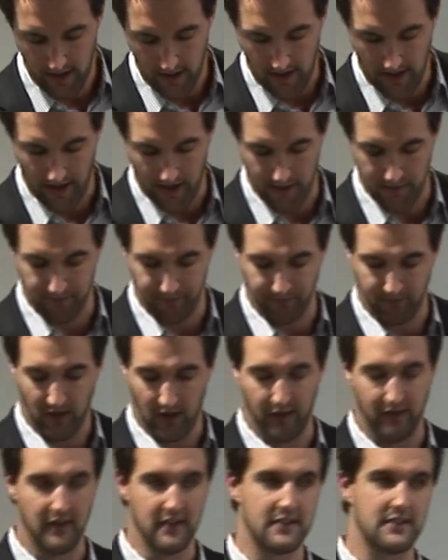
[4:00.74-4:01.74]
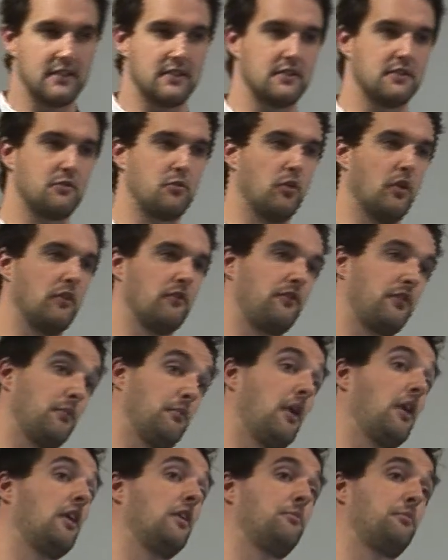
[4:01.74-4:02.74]
And this is what, from
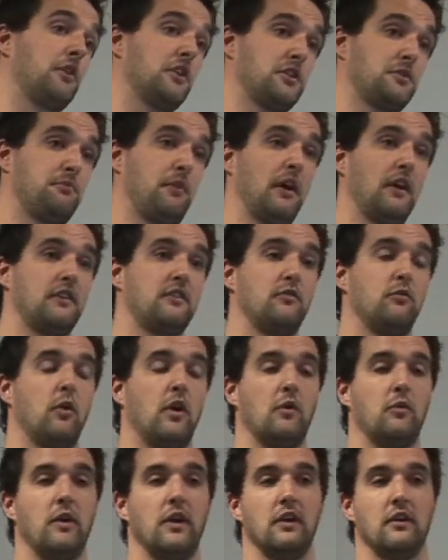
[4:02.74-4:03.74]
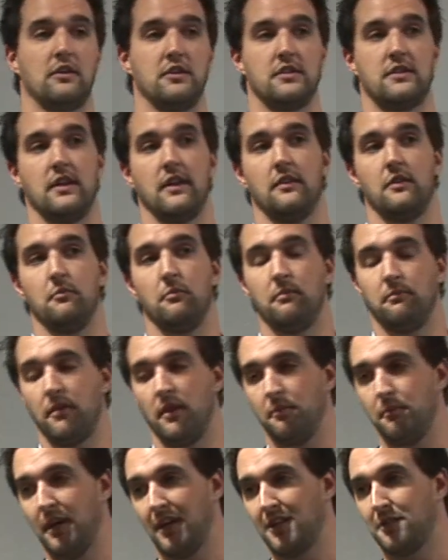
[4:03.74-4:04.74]
our perspective, where we understand
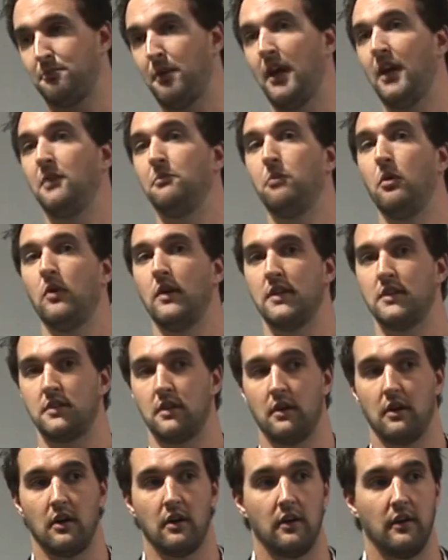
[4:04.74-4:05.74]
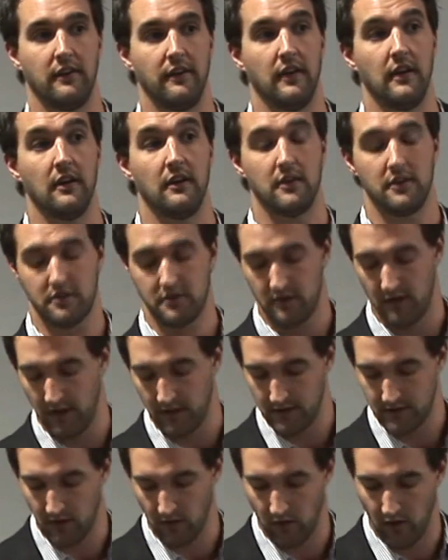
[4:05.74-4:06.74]
the biggest pain points are in the industry.
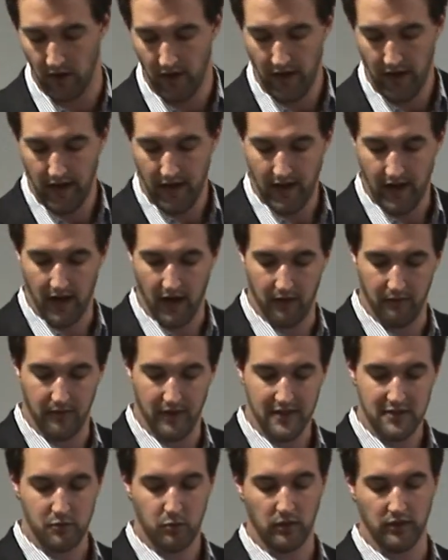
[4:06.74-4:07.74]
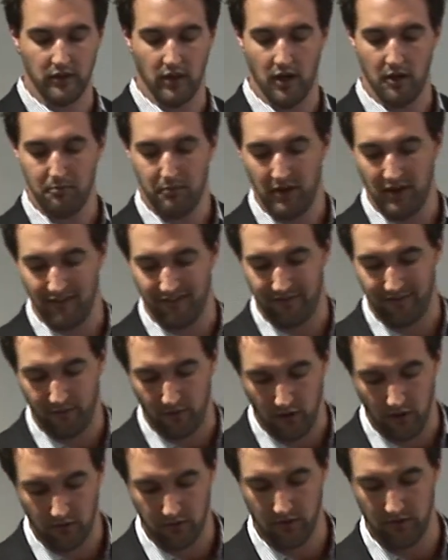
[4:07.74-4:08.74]
So this will not be a
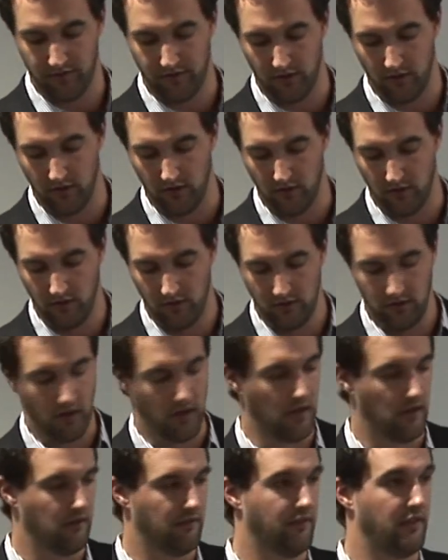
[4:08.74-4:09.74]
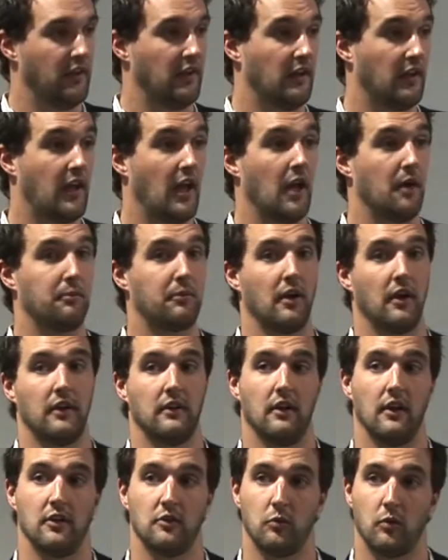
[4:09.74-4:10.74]
full review of the CAPP
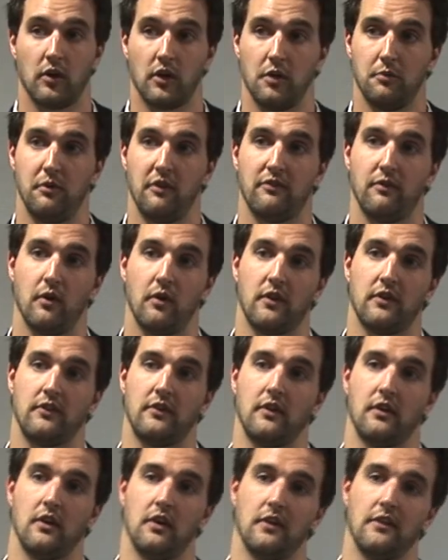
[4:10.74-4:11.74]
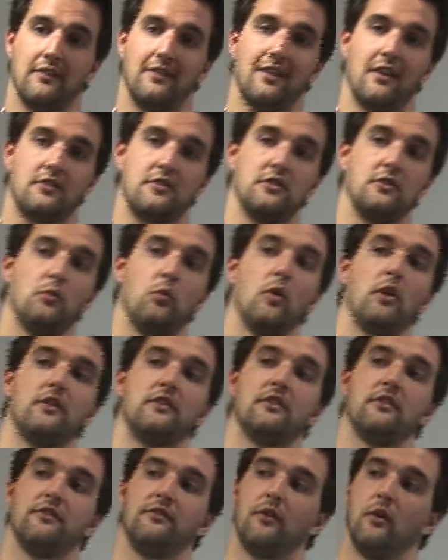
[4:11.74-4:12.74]
guidelines. We're going to be focusing on sections 1
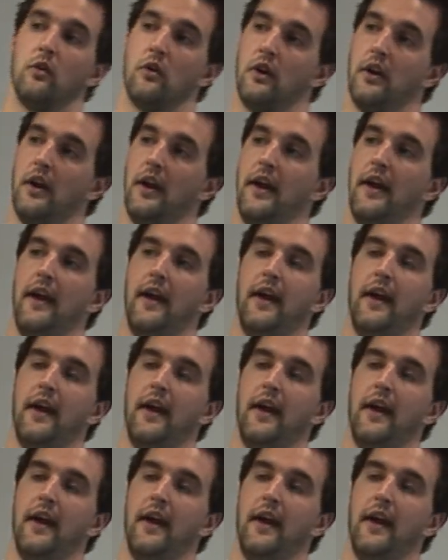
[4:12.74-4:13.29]
to 4.